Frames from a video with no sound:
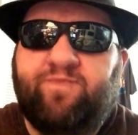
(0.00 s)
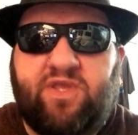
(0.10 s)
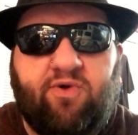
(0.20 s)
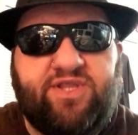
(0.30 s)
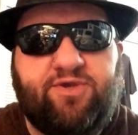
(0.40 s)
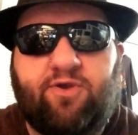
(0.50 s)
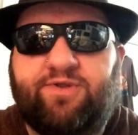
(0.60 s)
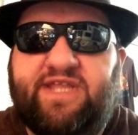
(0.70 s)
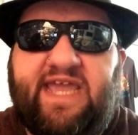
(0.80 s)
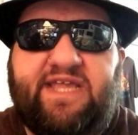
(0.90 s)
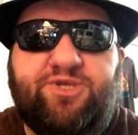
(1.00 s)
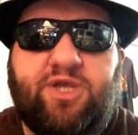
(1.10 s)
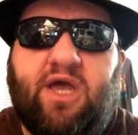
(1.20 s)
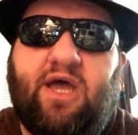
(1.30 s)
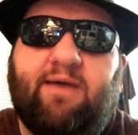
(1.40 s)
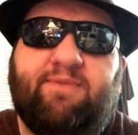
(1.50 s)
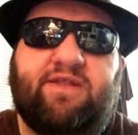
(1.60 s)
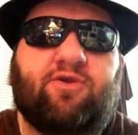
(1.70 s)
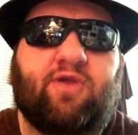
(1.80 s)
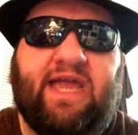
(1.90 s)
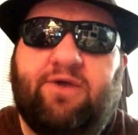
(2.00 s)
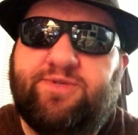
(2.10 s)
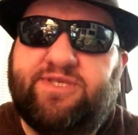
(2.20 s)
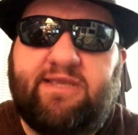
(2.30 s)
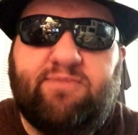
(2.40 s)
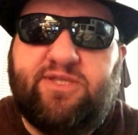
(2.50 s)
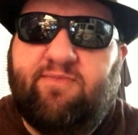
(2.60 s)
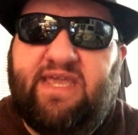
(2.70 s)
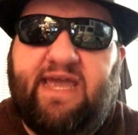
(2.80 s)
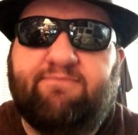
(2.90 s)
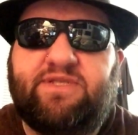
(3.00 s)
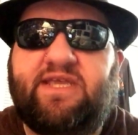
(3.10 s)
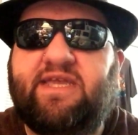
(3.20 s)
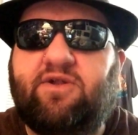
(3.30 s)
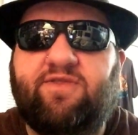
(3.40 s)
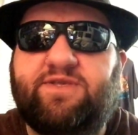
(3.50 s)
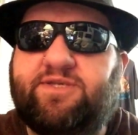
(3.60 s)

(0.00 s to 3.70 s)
going to her day job, and her house seems to be empty and all this